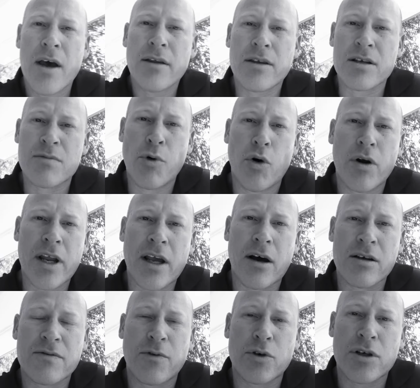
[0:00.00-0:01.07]
this morning I
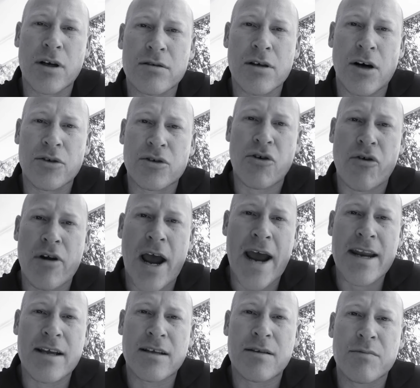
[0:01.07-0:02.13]
was fortunate, I was
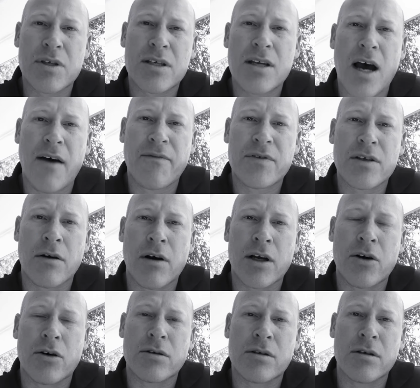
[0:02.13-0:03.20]
creating some stuff, so I
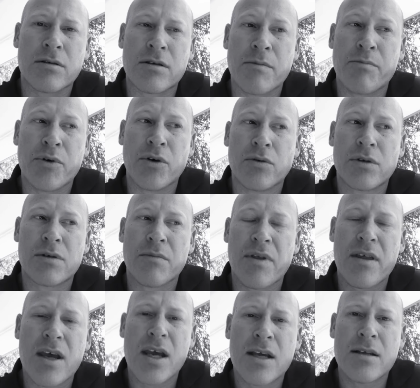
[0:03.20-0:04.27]
got to build some
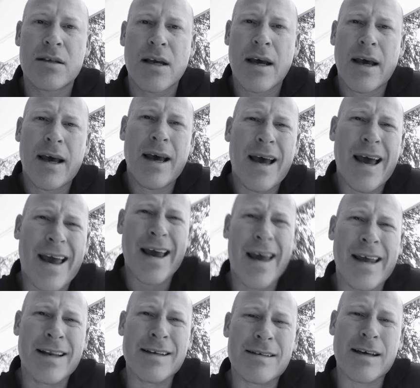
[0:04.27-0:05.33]
things.
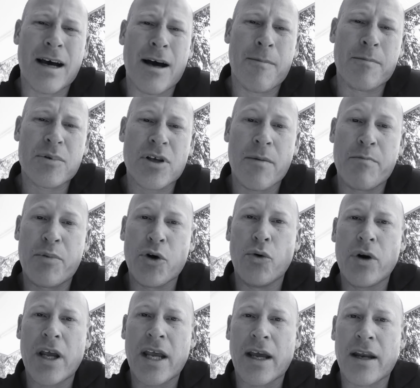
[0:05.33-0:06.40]
And so
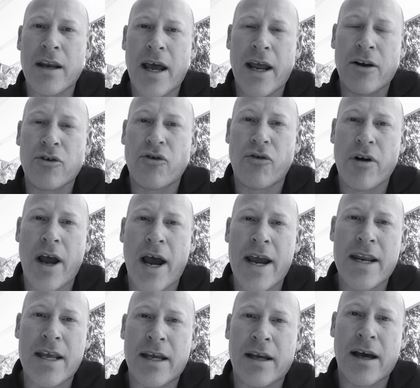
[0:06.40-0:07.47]
building and
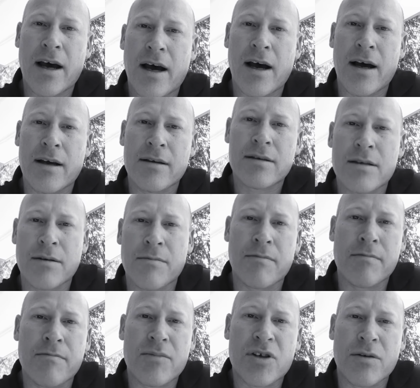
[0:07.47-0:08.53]
creating
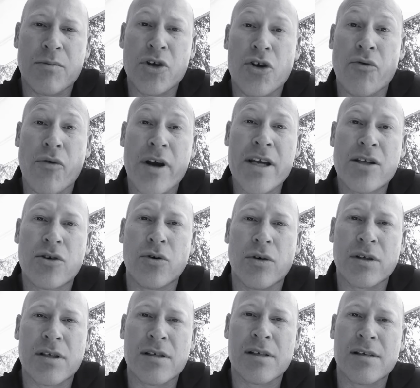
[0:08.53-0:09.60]
some new
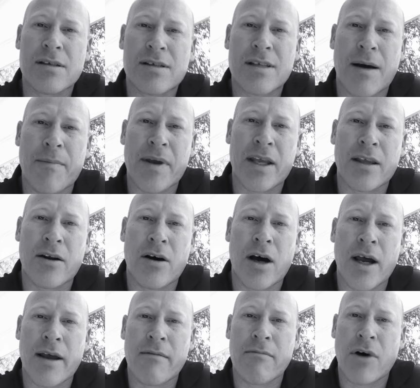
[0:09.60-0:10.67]
resources is something that
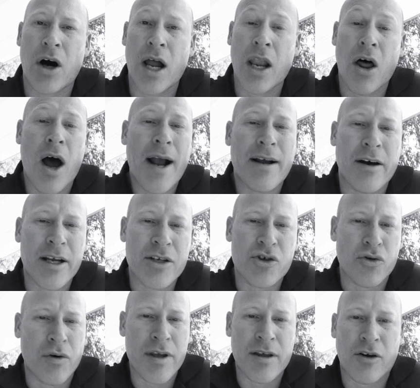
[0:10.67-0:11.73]
I like. I
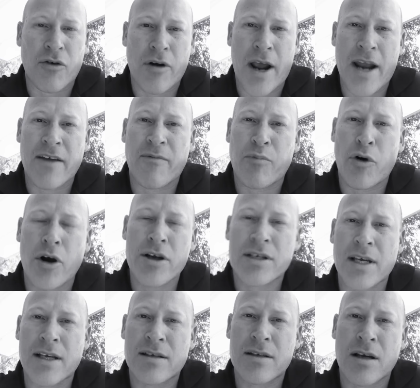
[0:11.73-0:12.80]
enjoy the creative
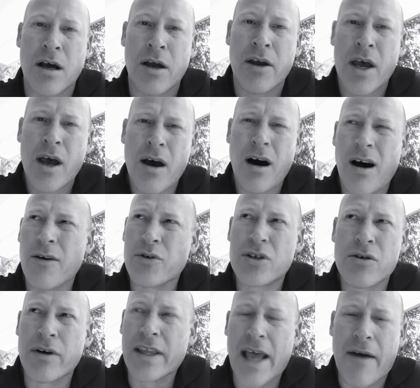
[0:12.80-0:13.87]
process. So I was
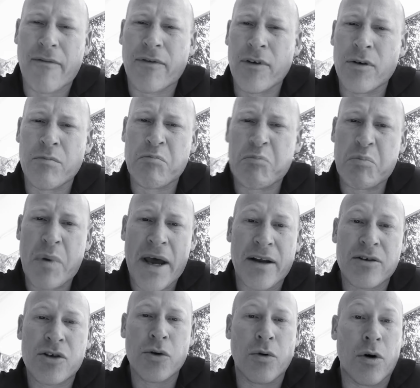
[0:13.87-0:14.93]
doing that for
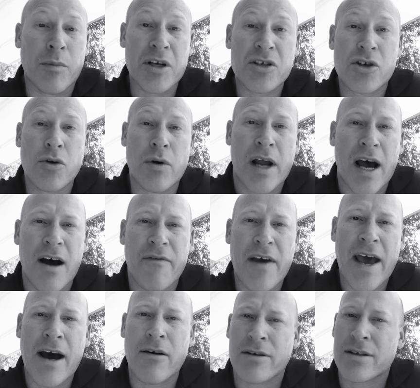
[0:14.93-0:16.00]
about almost 2.5
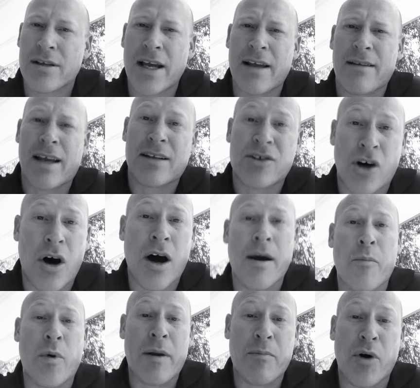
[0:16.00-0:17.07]
hours, and that
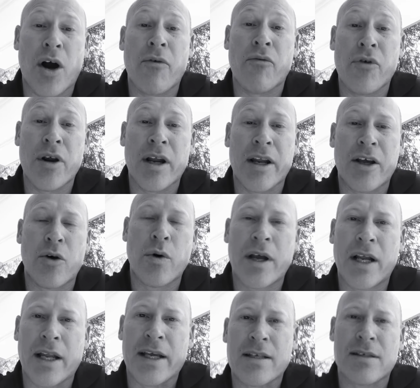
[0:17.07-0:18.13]
time went by really
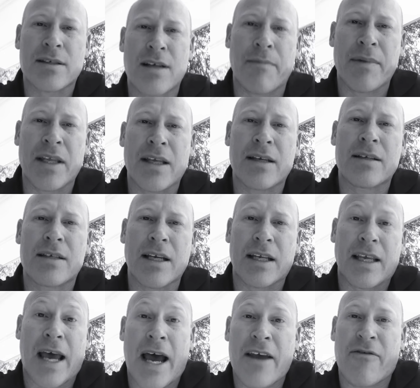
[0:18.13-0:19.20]
quickly because it's something that
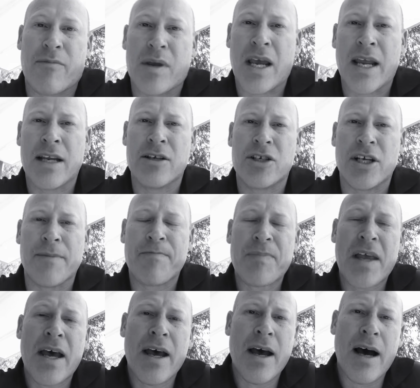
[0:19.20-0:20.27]
gave me energy.
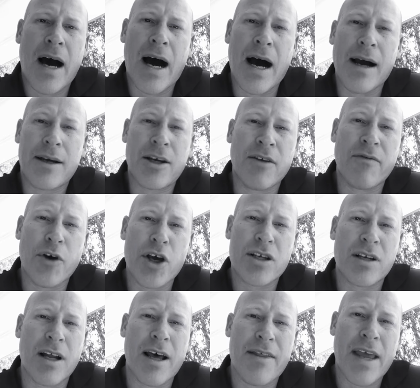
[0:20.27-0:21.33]

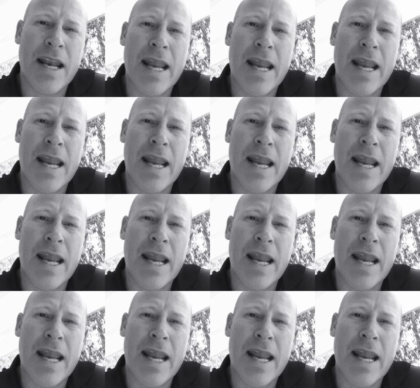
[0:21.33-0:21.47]
Conversely, I then